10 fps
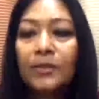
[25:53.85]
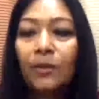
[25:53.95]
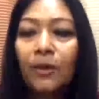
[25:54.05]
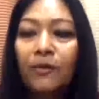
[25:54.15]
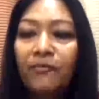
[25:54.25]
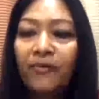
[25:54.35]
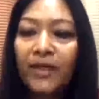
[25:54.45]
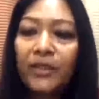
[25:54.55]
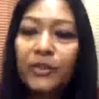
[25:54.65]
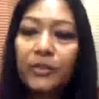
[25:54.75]
as all
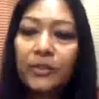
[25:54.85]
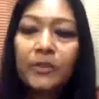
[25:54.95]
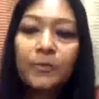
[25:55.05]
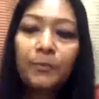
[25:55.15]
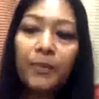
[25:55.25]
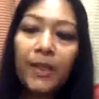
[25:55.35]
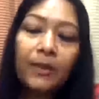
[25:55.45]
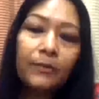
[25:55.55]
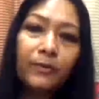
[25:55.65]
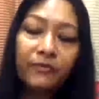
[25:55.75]
flesh is
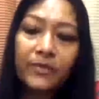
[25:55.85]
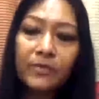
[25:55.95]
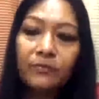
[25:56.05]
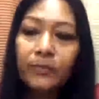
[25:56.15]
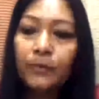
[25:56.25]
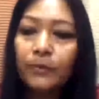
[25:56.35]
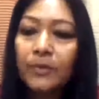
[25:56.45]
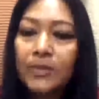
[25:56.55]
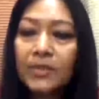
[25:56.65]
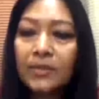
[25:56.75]
proud of its
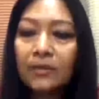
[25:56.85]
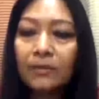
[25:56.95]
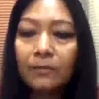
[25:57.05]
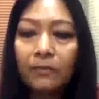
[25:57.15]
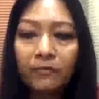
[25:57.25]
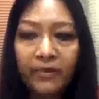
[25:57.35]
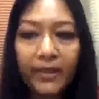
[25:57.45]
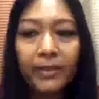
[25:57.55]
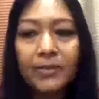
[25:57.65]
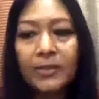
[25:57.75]
wounds
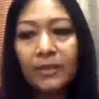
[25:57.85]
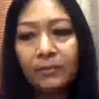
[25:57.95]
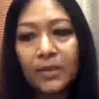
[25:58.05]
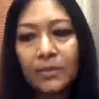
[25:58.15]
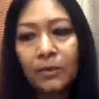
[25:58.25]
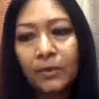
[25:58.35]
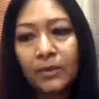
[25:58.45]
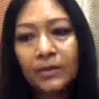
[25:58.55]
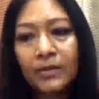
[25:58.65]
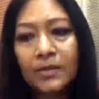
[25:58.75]
wears them as
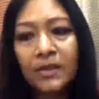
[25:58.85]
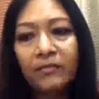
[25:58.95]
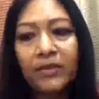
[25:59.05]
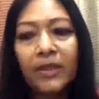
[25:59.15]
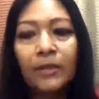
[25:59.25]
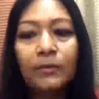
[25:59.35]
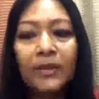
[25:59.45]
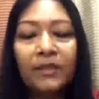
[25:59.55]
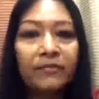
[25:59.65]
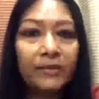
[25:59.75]
honors given
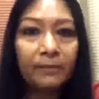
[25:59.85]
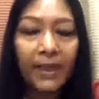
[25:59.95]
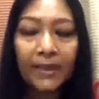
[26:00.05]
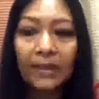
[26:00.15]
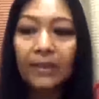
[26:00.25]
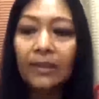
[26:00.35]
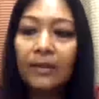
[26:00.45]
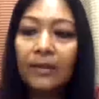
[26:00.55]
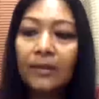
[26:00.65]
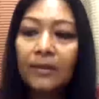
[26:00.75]
out after
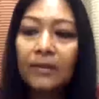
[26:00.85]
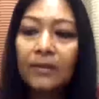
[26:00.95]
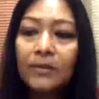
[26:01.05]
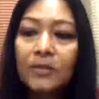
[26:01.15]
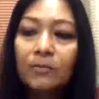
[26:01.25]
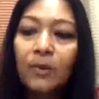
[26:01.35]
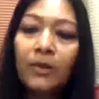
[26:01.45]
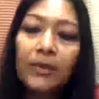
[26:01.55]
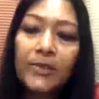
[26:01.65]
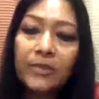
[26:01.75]
battle
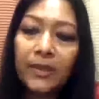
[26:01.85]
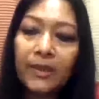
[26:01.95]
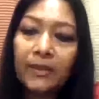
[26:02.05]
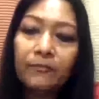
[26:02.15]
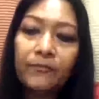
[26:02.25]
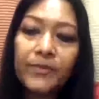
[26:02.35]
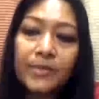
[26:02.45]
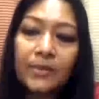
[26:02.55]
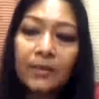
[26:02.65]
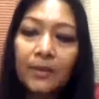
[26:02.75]
small
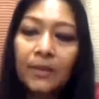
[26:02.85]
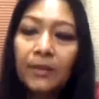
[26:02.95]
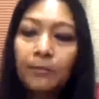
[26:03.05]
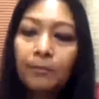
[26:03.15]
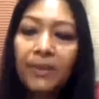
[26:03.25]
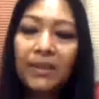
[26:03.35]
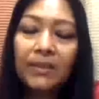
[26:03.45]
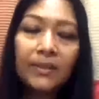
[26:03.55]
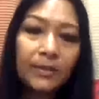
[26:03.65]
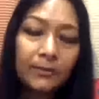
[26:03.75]
triumphs
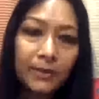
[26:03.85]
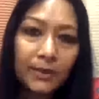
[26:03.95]
pinned